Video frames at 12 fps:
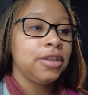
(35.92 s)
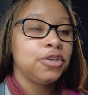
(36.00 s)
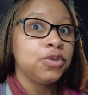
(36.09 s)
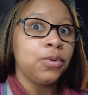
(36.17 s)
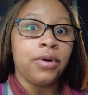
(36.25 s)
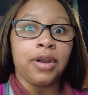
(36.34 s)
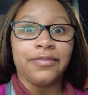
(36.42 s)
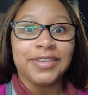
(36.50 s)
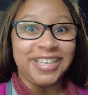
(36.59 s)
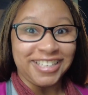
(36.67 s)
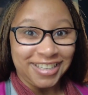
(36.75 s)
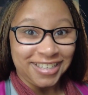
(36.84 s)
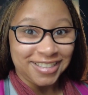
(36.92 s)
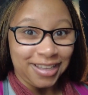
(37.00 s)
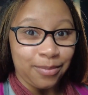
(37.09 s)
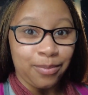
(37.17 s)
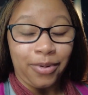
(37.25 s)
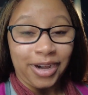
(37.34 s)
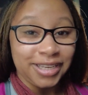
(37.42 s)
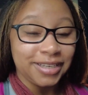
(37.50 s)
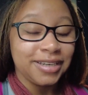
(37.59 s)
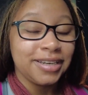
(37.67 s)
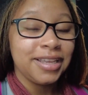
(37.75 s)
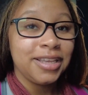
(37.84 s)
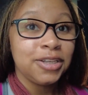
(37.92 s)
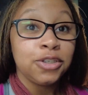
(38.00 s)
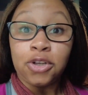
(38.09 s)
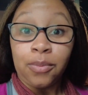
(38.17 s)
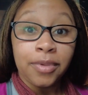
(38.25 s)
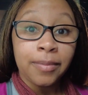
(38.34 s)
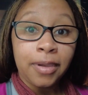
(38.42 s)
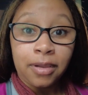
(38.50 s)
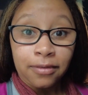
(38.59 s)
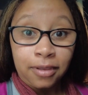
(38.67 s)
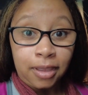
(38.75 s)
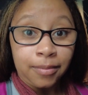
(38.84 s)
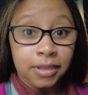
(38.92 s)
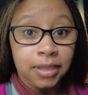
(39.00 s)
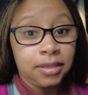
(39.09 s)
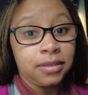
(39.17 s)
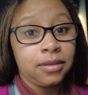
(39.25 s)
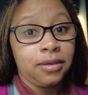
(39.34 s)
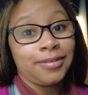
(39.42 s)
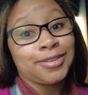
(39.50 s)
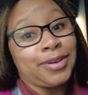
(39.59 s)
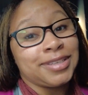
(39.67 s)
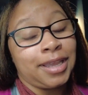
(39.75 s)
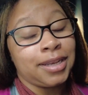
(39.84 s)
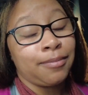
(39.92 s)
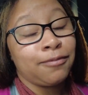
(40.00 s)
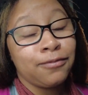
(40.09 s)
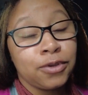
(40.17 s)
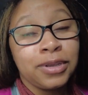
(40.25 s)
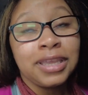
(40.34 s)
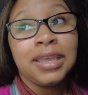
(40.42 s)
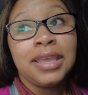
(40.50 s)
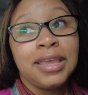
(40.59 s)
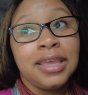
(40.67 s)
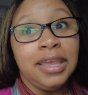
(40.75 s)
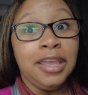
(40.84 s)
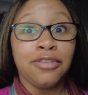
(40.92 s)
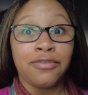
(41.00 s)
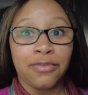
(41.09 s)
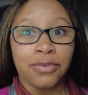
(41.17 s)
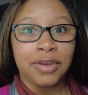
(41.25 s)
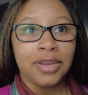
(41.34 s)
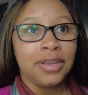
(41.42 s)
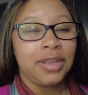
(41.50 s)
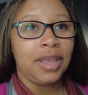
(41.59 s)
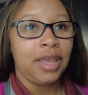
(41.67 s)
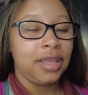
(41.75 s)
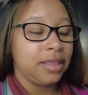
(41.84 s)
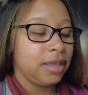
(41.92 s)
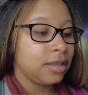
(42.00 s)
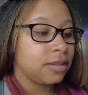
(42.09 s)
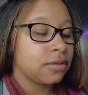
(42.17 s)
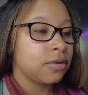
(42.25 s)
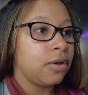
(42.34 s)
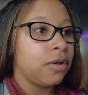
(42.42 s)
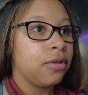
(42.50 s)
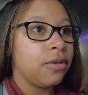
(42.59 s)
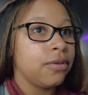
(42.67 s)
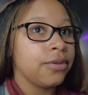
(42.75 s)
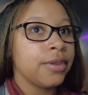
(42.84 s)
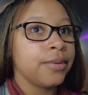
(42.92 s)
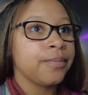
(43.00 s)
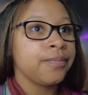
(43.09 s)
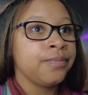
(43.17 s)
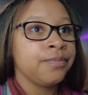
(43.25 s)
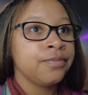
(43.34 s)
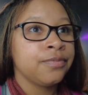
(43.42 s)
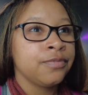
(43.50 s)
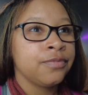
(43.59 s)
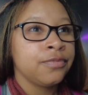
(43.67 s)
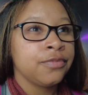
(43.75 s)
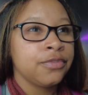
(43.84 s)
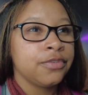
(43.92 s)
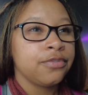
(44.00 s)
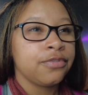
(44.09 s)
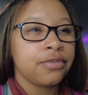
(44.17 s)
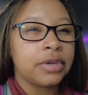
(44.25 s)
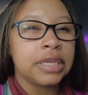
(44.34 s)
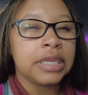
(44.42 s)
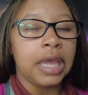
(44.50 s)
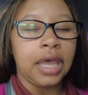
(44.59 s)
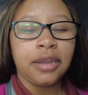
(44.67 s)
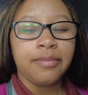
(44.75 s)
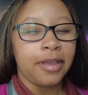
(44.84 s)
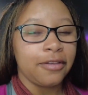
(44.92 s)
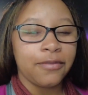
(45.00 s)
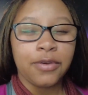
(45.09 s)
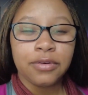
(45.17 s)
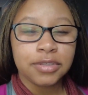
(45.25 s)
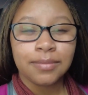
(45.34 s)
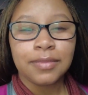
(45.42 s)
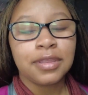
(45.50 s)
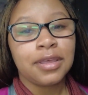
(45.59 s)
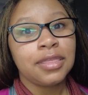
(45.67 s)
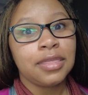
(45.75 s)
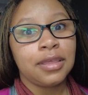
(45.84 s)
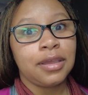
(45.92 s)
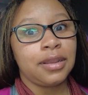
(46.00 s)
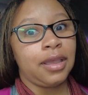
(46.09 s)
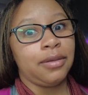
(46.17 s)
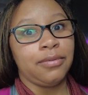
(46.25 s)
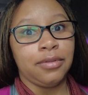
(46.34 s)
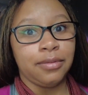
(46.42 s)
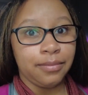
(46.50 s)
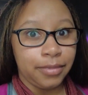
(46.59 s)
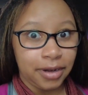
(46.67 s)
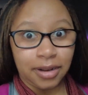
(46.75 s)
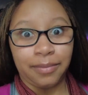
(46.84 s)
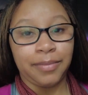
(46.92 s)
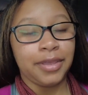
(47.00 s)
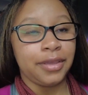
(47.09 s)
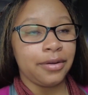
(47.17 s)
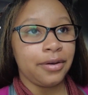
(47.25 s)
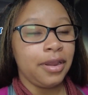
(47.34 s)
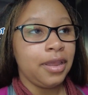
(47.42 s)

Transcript: tour of Sussex and Brighton told me about a couple days ago. So I signed up to it. It's free. I think it's called Free Guide by Foot or something like that. I will put it up here